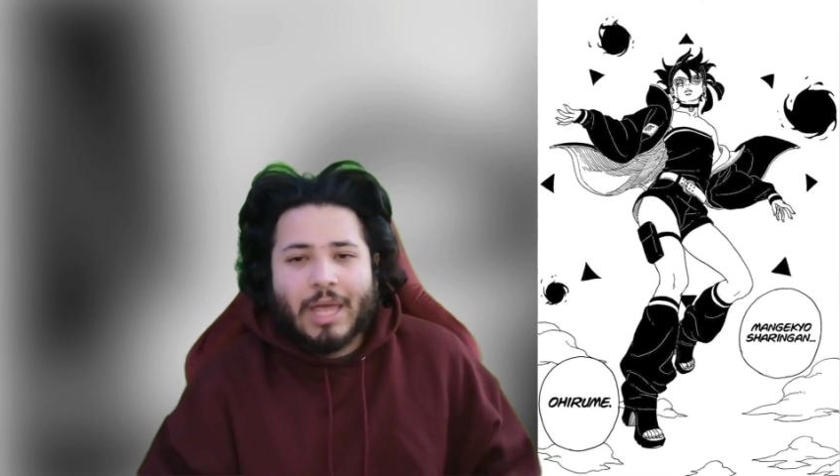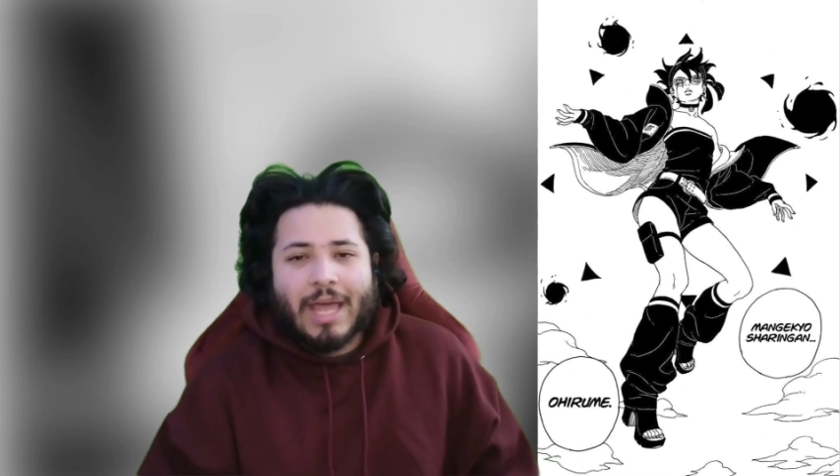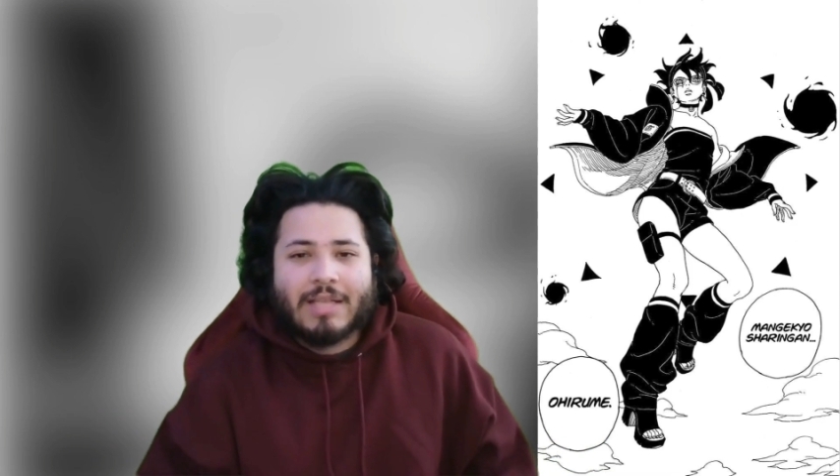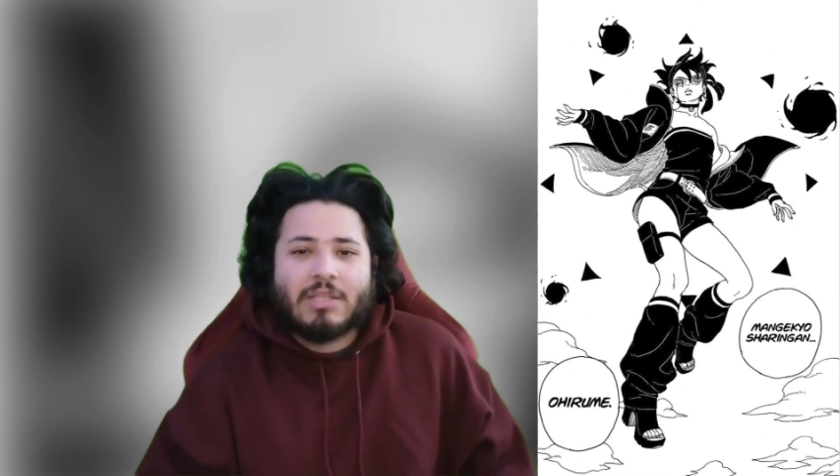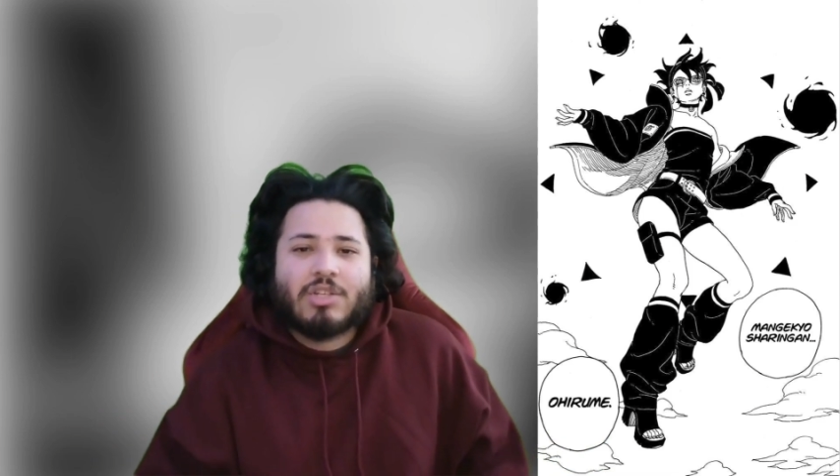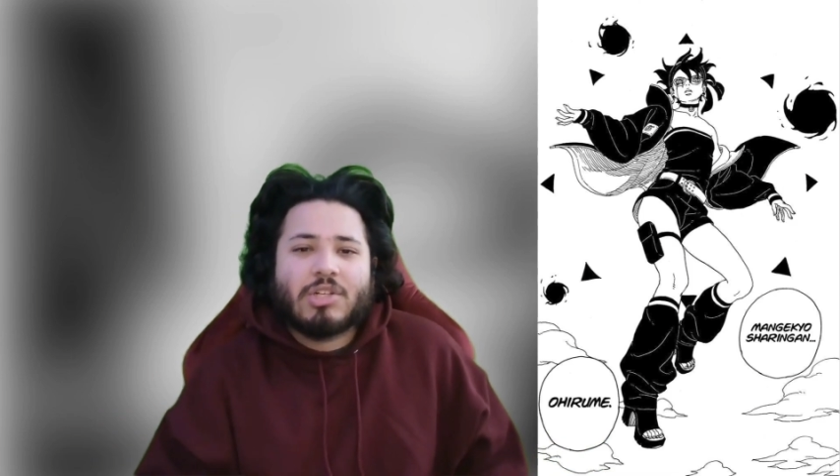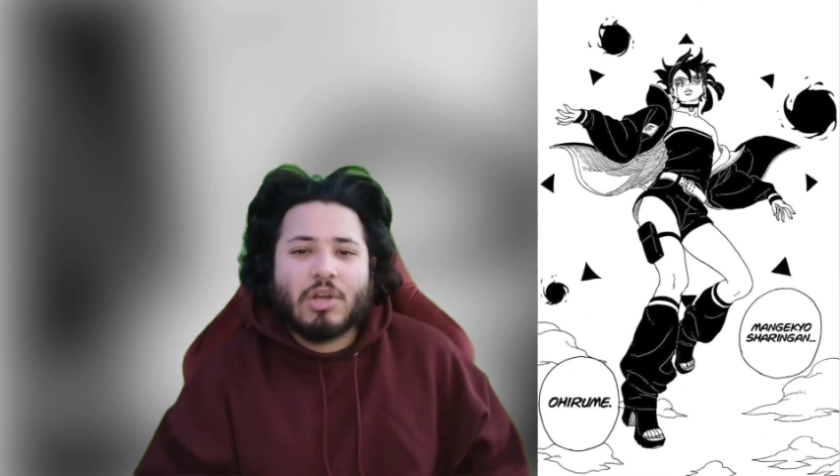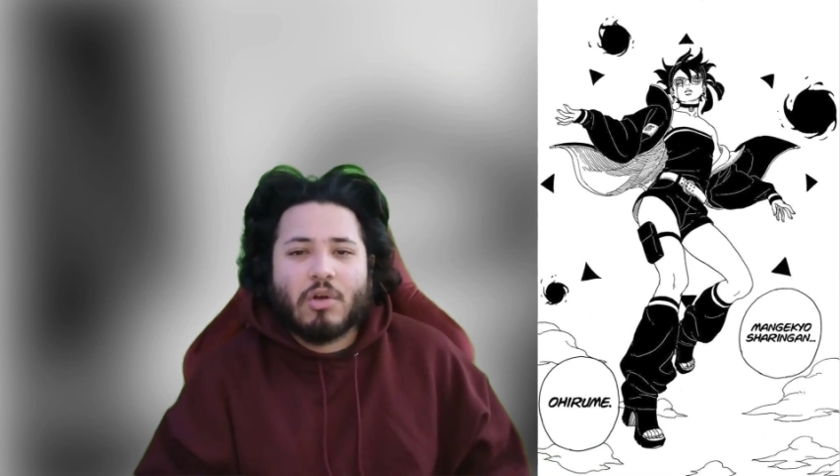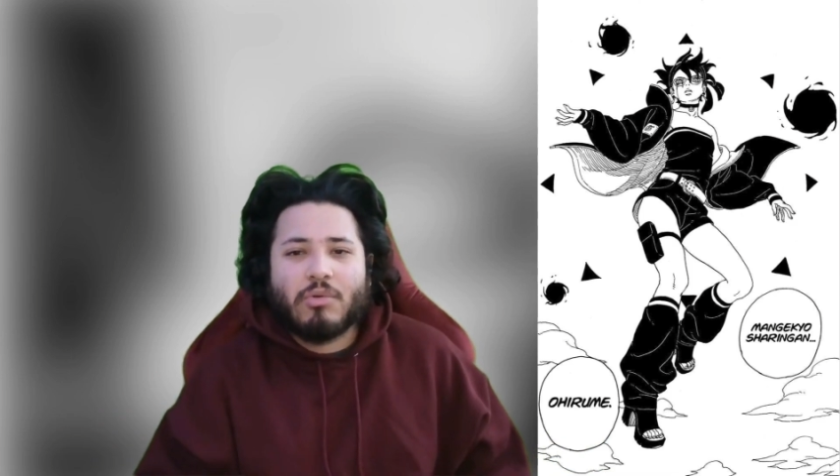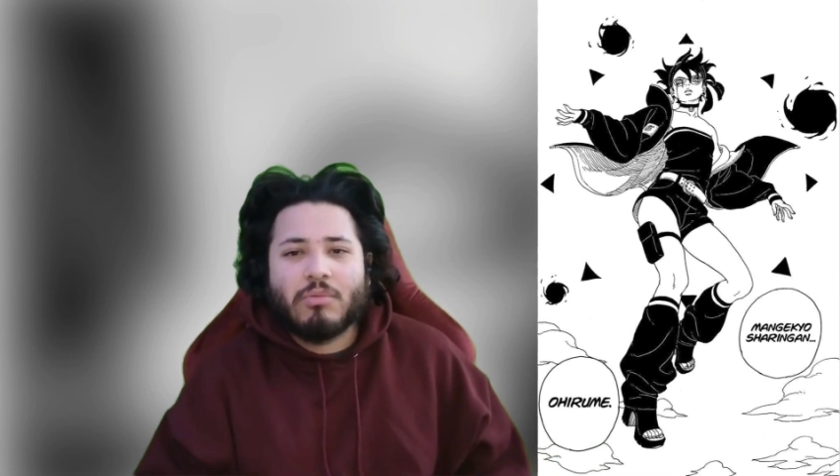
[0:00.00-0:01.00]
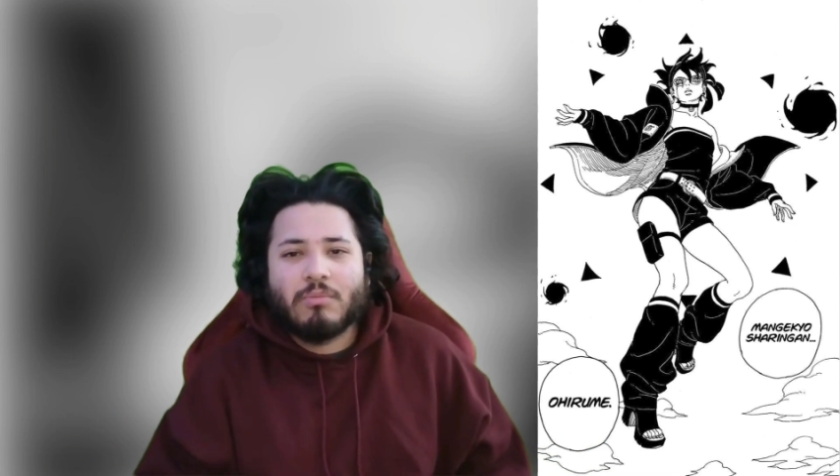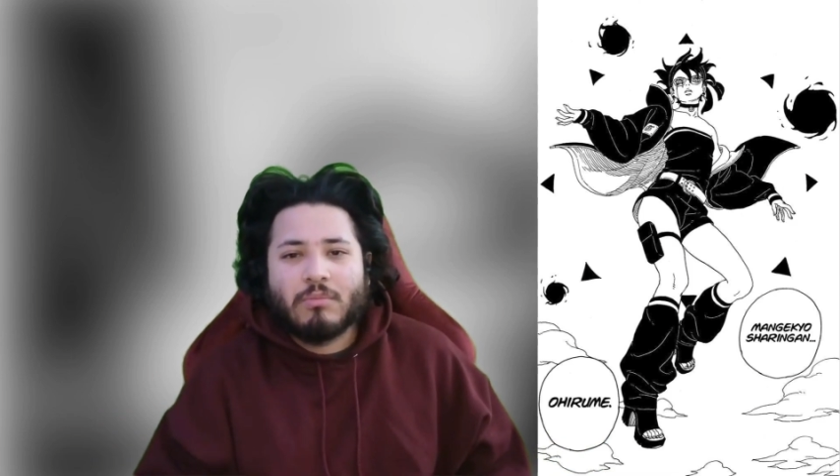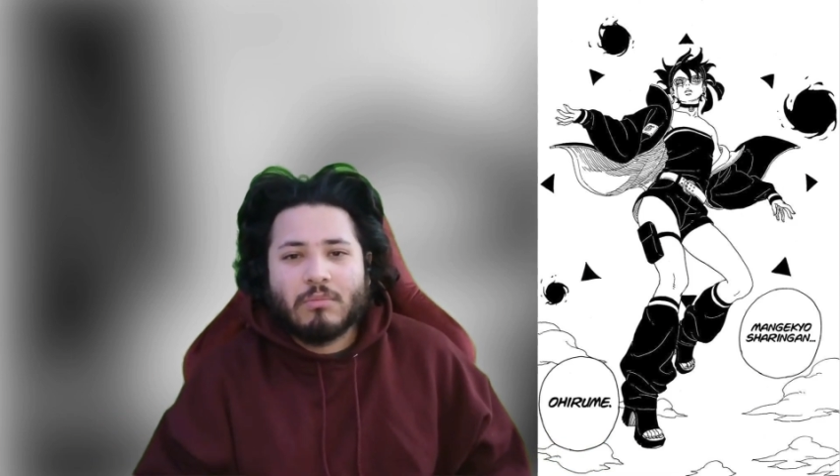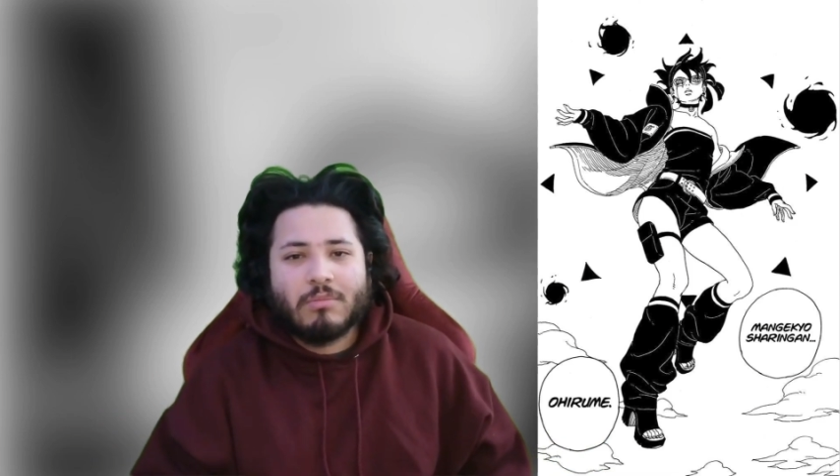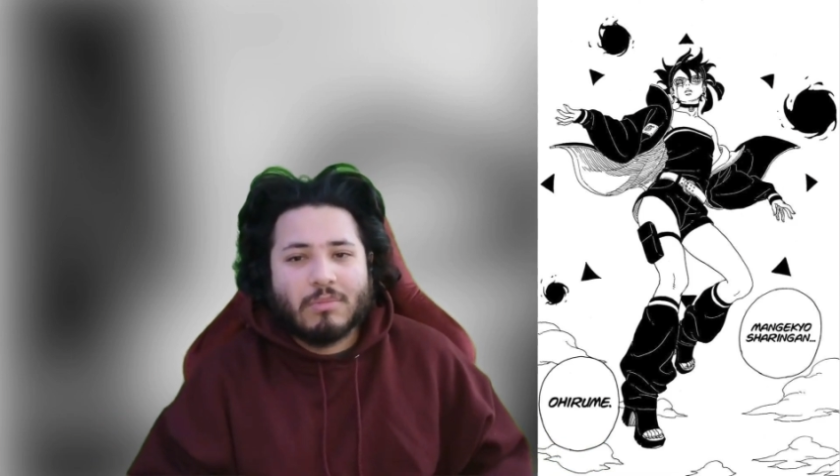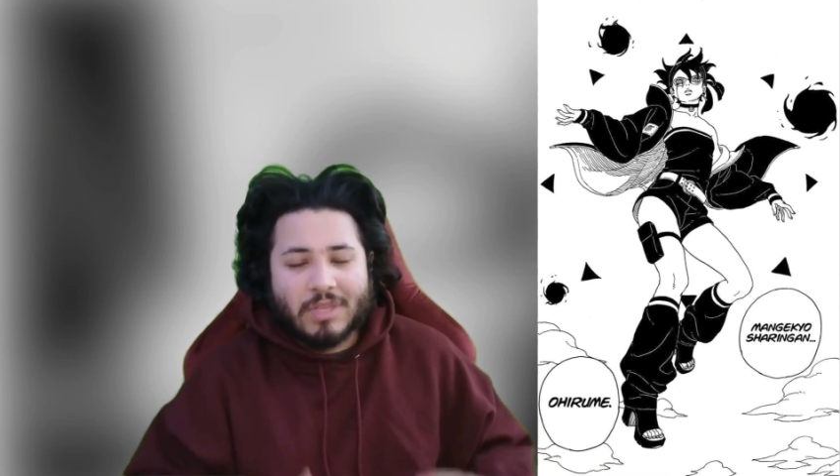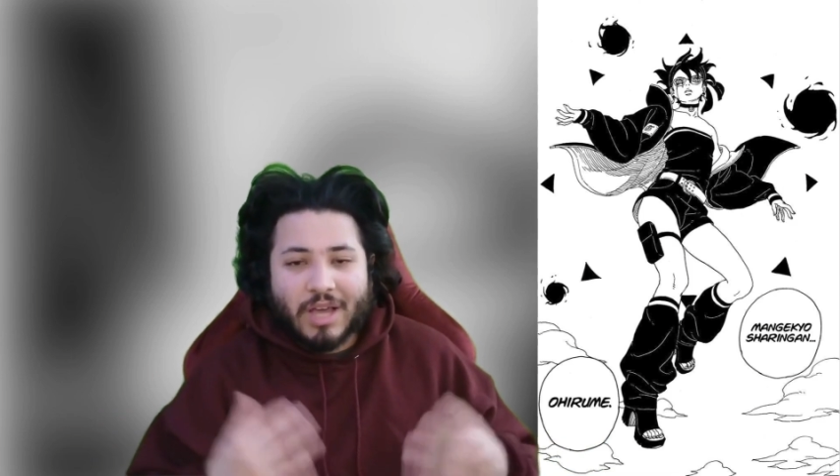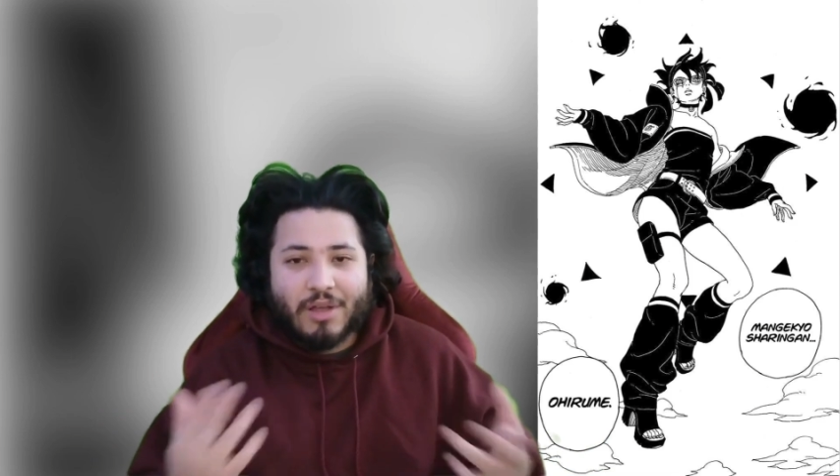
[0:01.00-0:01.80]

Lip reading: It hasn't shown the